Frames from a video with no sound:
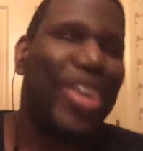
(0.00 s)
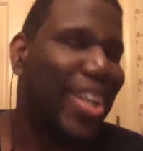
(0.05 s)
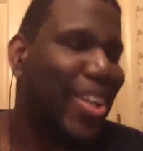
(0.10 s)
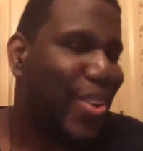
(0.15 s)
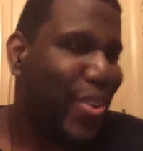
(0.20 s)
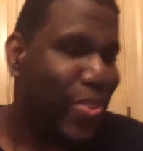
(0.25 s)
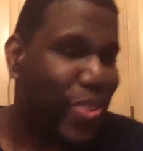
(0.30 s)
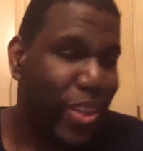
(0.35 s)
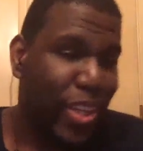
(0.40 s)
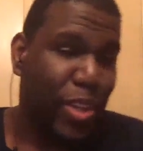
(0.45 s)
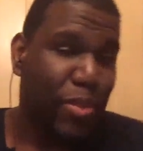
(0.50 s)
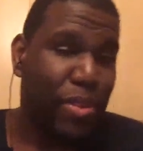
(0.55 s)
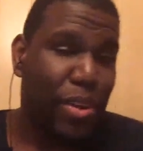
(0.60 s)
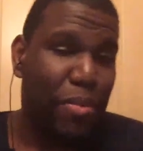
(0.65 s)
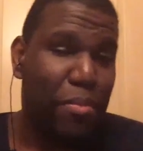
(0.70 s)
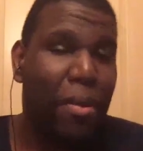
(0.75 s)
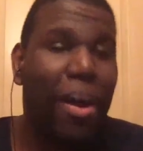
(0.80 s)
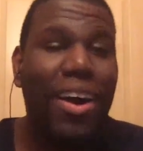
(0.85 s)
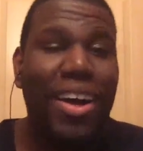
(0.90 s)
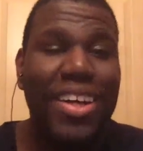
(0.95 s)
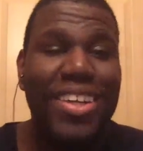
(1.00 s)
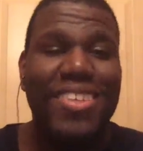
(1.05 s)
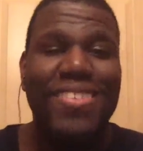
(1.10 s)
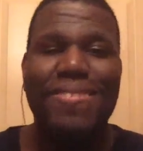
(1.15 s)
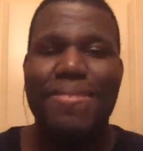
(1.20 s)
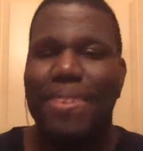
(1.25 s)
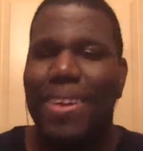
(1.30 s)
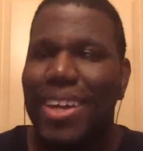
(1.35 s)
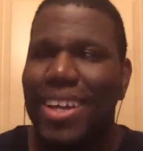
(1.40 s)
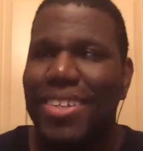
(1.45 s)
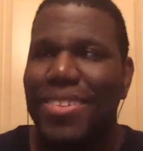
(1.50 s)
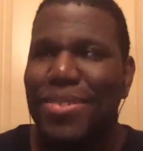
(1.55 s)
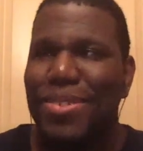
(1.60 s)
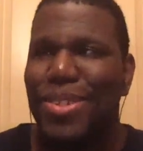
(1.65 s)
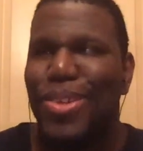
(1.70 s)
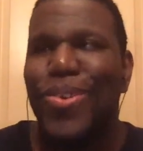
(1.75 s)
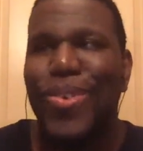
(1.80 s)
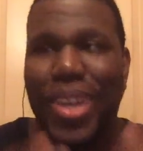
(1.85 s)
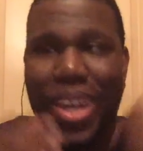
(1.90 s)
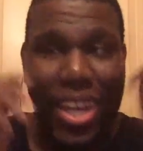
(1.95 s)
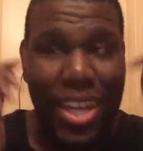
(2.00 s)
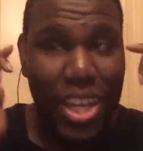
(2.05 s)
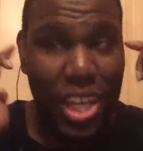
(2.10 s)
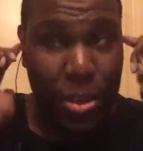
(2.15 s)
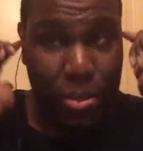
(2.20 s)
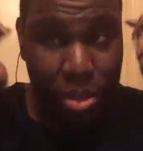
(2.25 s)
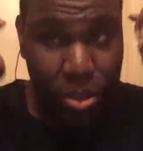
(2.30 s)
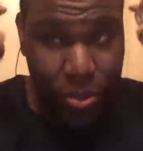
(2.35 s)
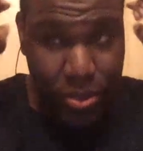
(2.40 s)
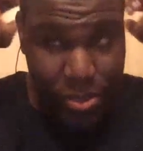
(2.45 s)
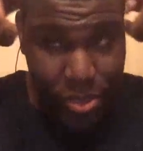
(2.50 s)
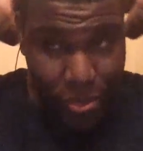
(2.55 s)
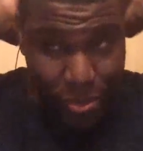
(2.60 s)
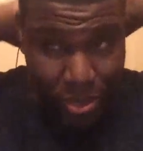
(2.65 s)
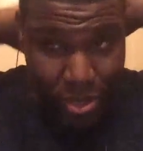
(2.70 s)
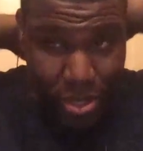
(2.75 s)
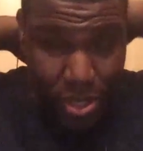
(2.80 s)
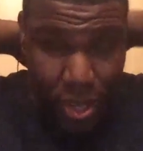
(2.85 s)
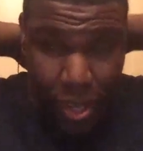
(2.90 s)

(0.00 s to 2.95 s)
year thinking about mine and still can't come up with something.